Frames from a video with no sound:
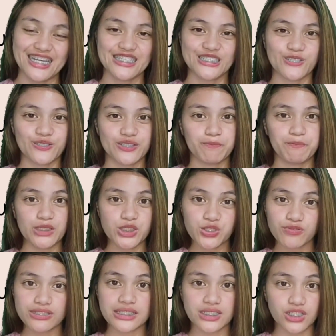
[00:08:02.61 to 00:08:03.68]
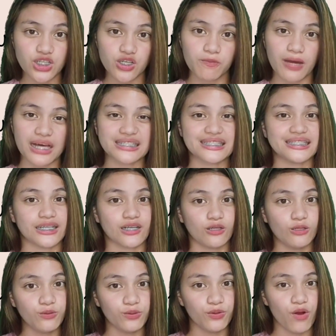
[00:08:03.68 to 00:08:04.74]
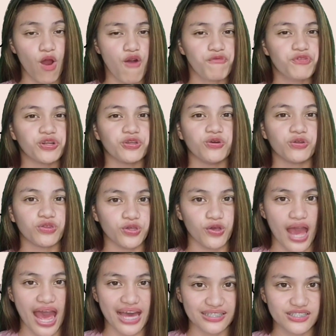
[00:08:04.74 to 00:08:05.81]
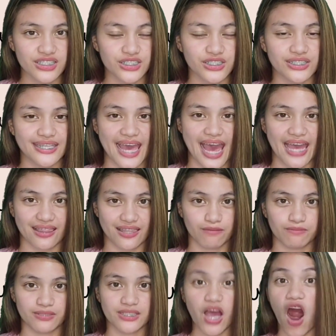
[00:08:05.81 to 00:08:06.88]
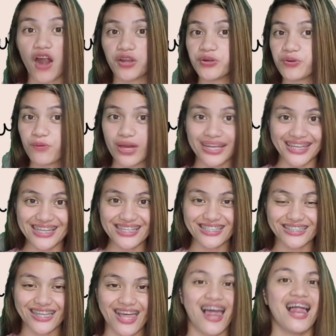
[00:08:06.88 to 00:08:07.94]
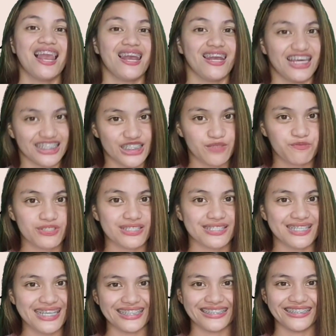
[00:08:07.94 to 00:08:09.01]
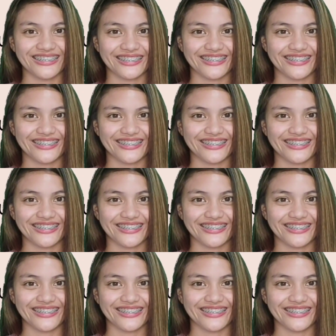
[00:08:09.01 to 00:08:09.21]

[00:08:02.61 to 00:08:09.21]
So the picture will serve as the clue for you to answer the items. Are you ready? Let's proceed.